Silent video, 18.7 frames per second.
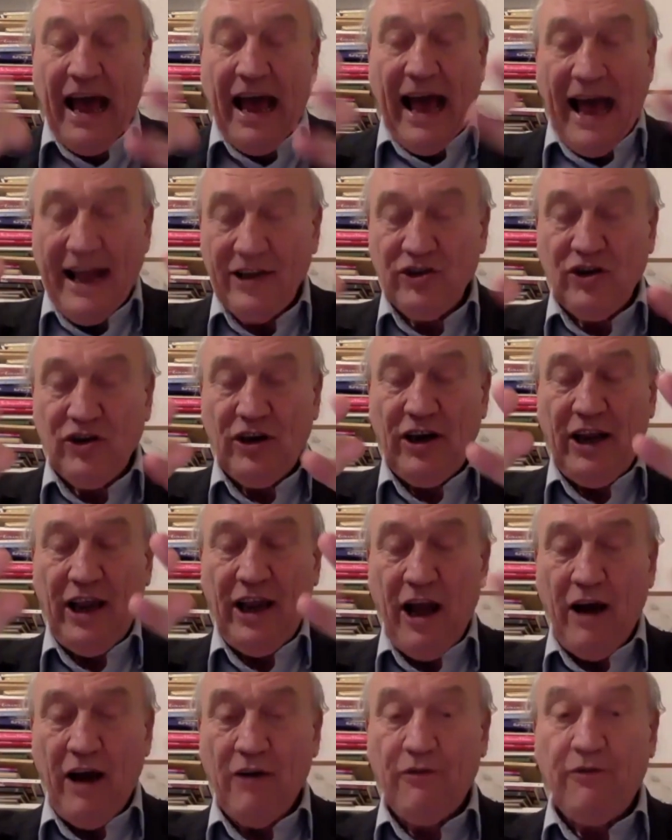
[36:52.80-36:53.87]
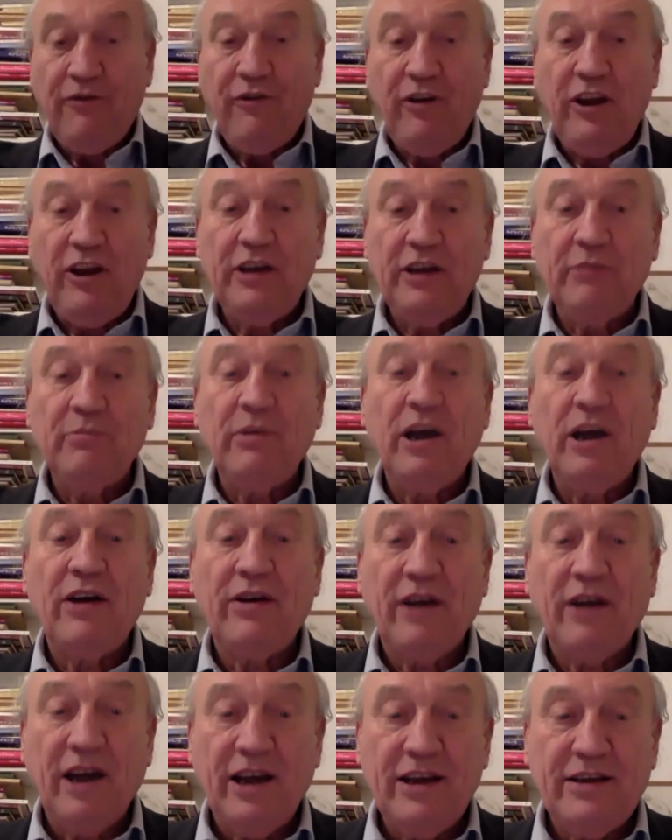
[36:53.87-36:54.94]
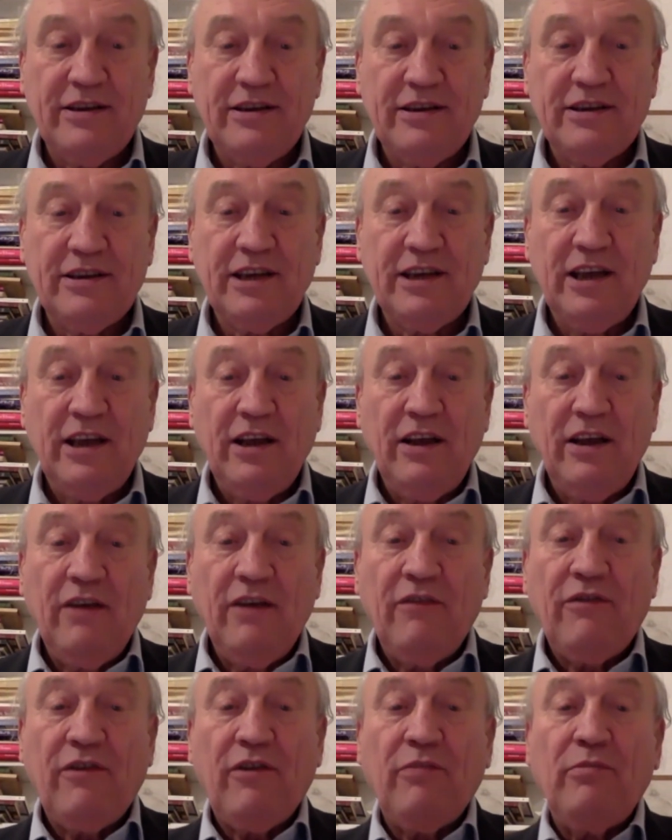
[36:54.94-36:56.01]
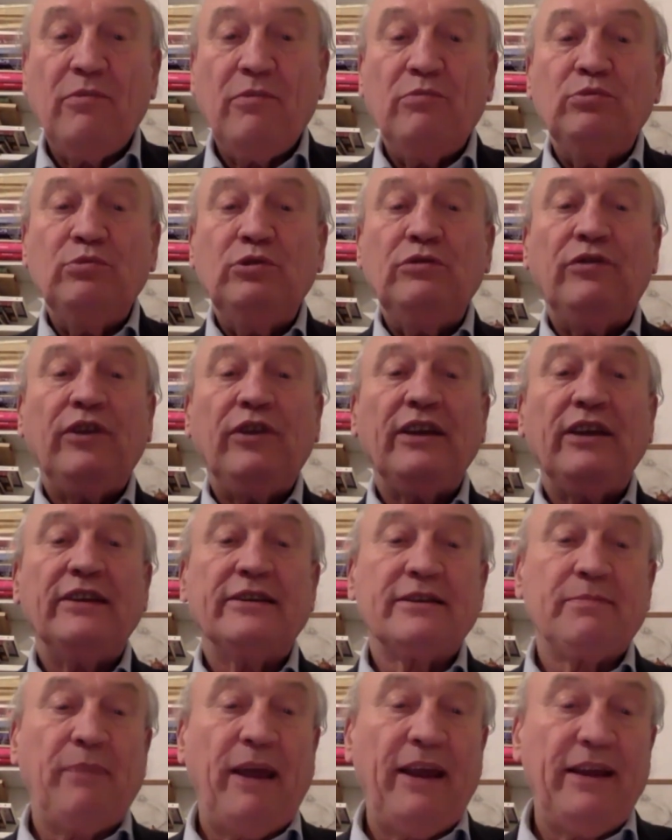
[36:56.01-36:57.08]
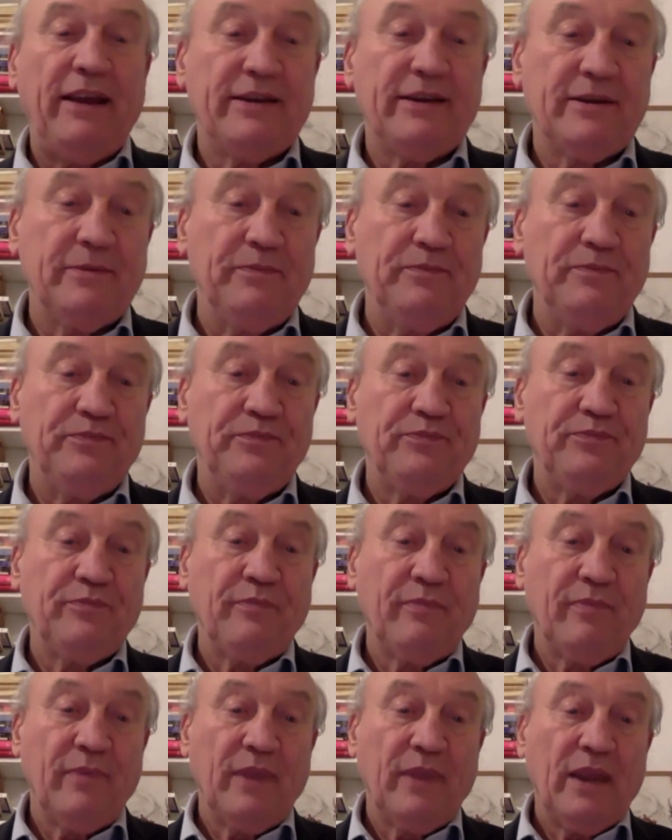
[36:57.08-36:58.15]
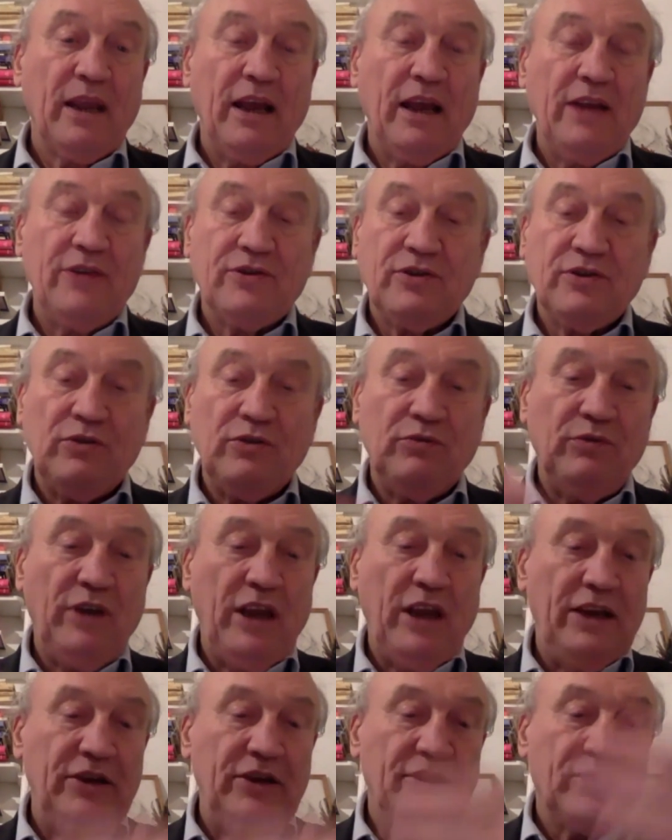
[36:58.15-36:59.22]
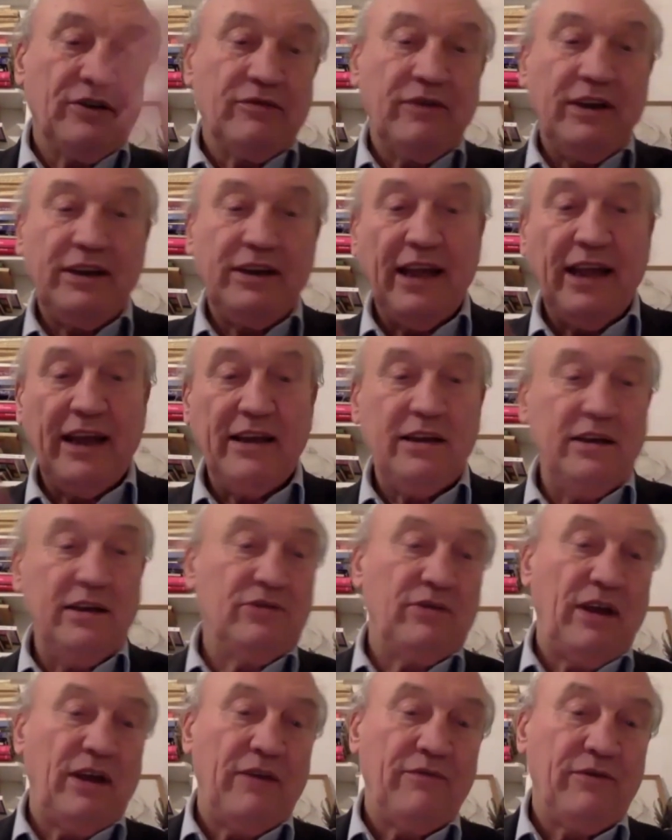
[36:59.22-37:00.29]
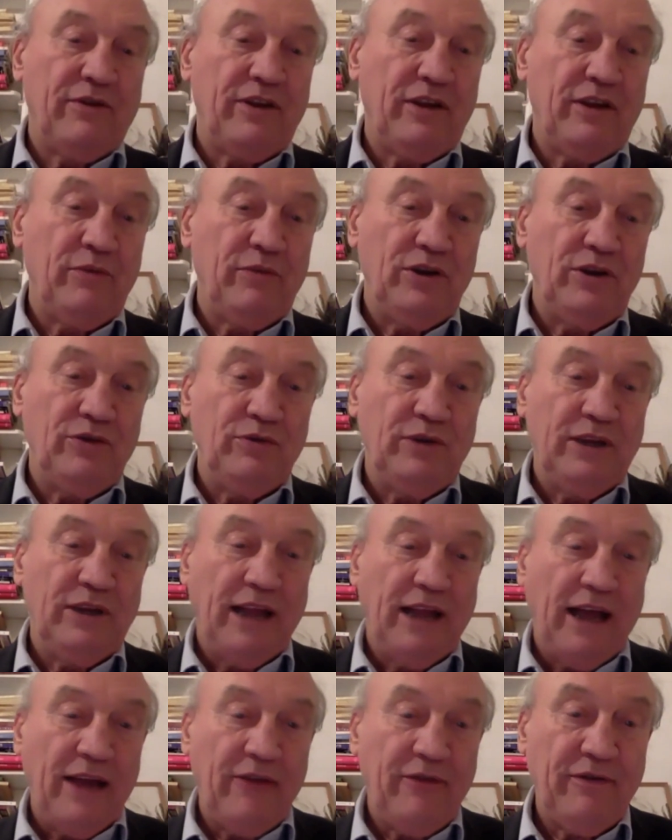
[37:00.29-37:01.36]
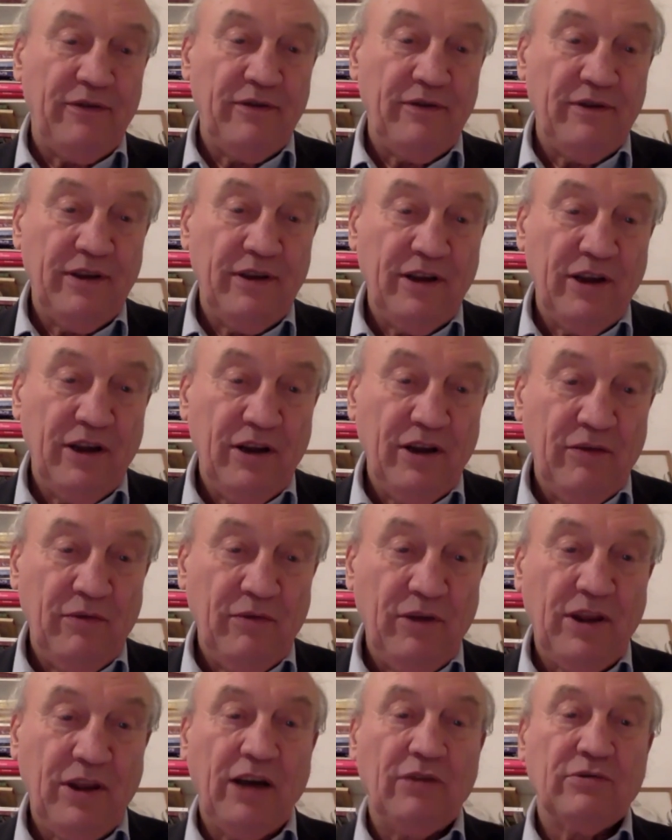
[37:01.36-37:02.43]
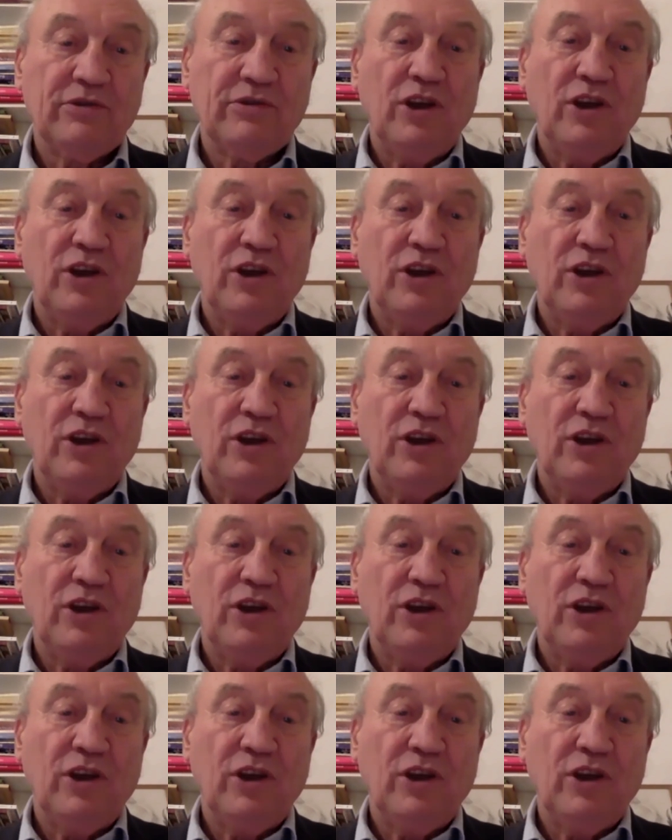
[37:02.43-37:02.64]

actually our freedom arises from moving in space. And so we integrate that into everything we do in life without